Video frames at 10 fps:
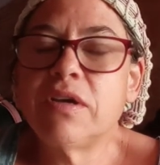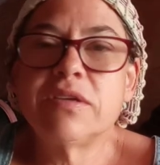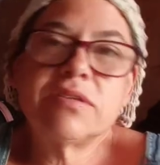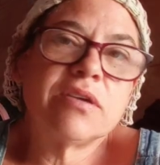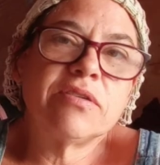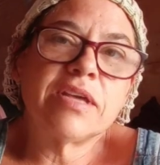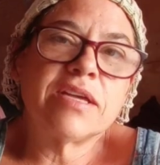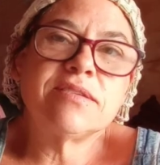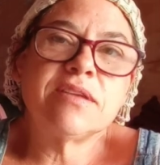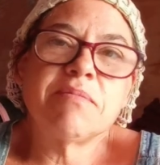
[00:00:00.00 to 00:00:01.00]
So
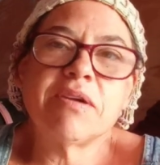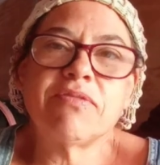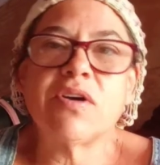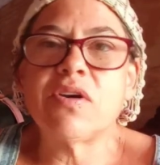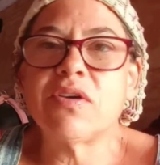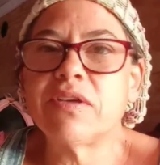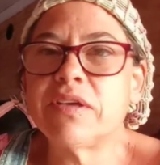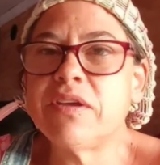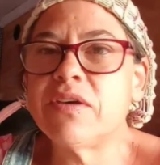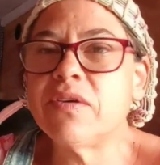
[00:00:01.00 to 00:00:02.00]
that's not my fault,
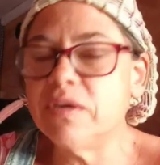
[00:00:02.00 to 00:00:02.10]
you know.